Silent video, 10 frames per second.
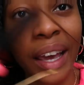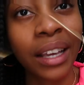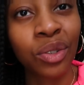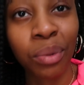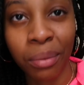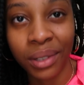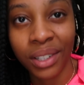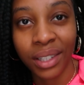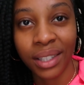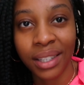as you probably
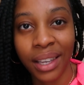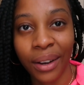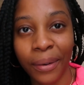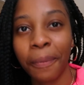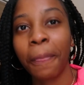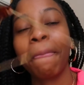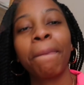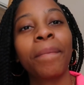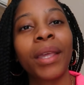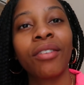could tell
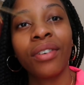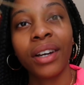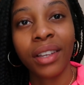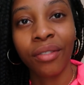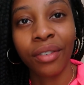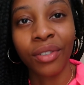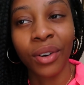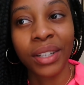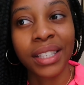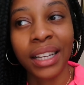throughout the other
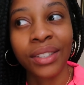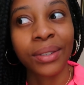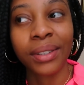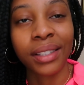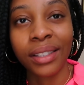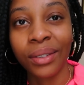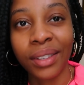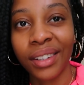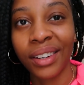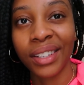vlogs.
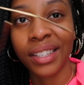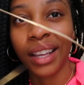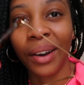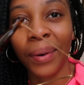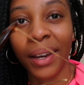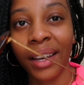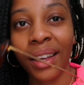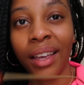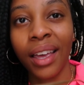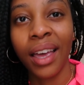Those are the glasses that I wear.